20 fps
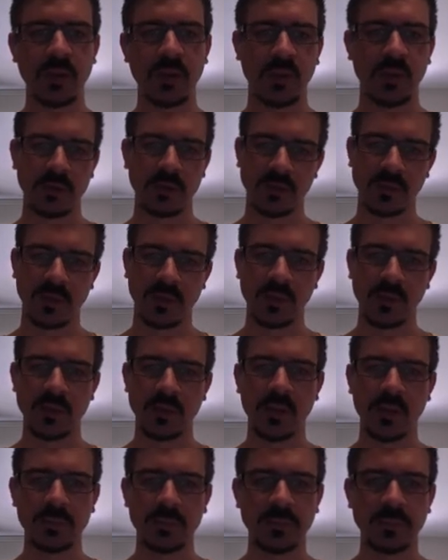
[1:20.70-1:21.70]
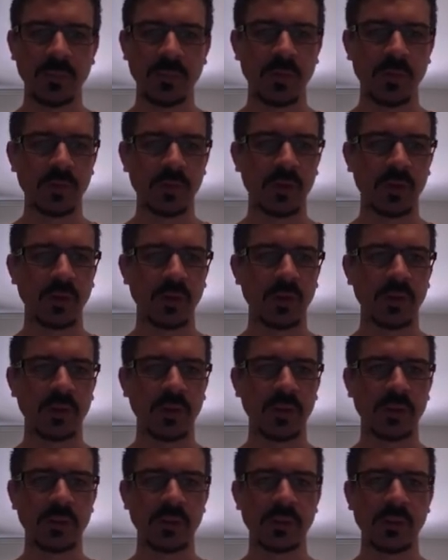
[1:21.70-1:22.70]
and save that. I've already got
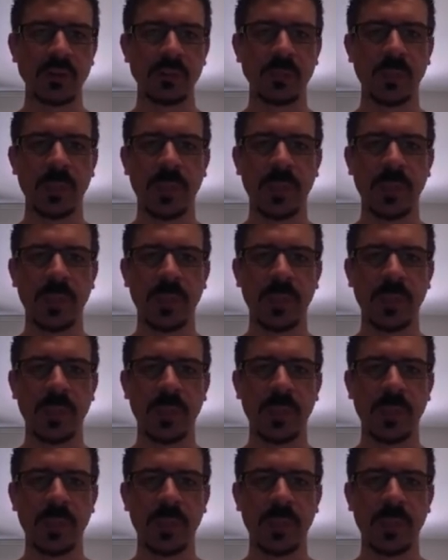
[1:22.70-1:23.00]
that set.